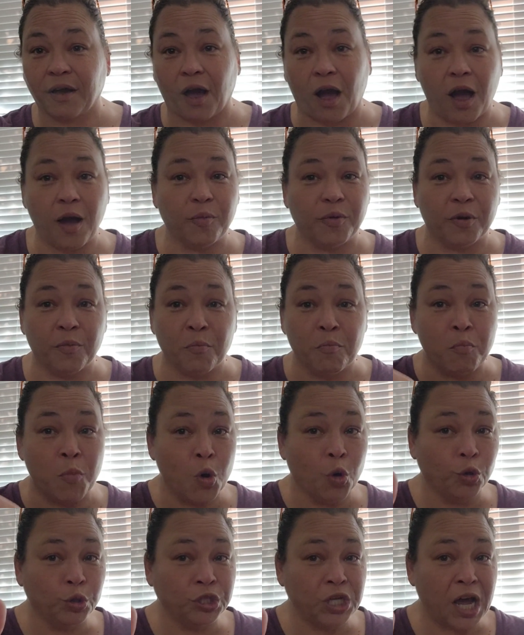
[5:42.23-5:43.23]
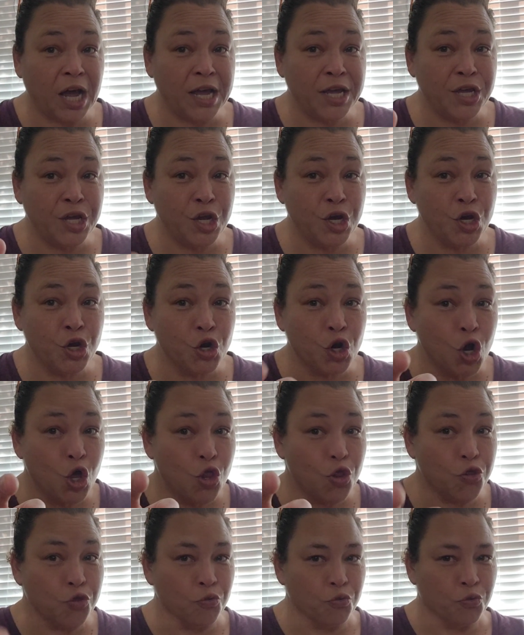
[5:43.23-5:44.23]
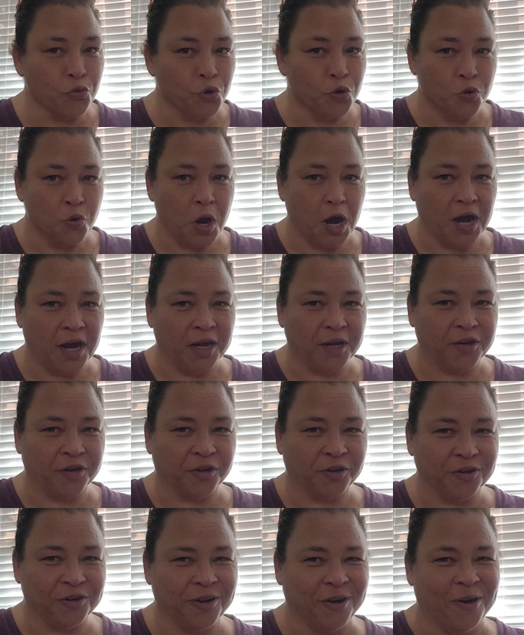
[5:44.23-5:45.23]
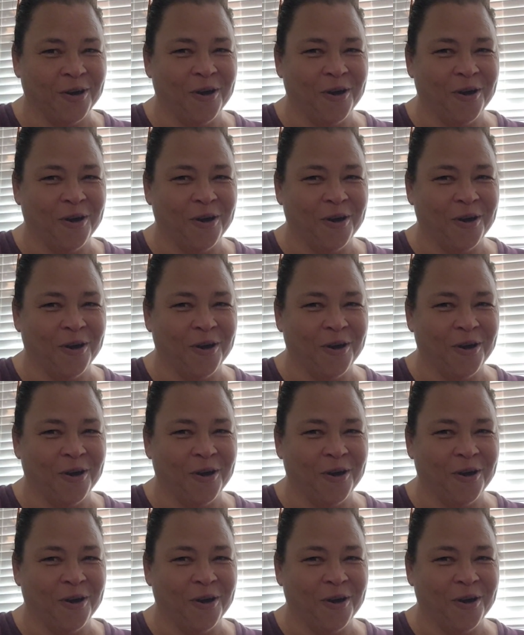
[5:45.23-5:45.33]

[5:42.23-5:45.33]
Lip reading: I'm a multi-year through hiker.